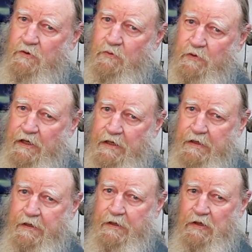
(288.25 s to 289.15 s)
When
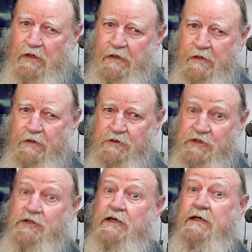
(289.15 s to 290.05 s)
I
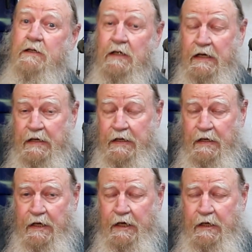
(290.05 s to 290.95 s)
see
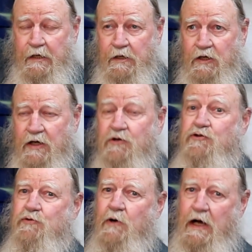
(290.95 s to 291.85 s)
a
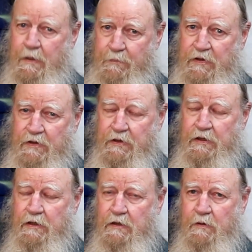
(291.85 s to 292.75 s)
drop
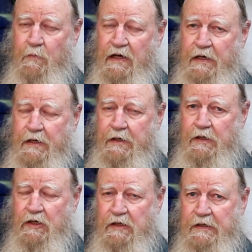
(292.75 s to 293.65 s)
in
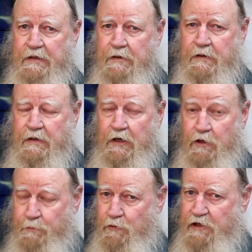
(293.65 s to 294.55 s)
my
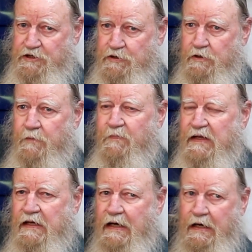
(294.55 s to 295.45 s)
air pressure,
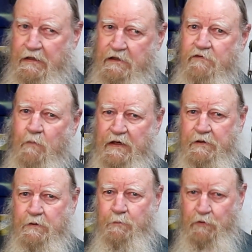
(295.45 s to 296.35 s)
I leave my
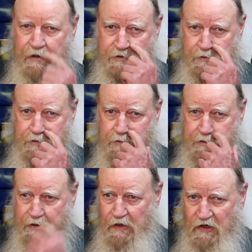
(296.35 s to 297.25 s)

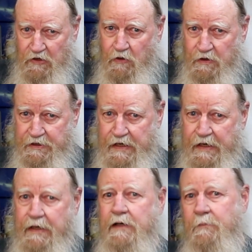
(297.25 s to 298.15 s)
compressors on all
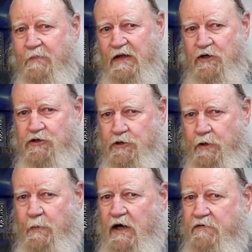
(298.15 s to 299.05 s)
day, turn
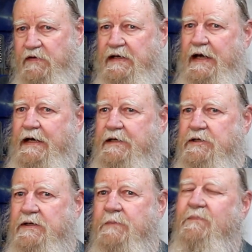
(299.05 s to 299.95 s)
them off at night.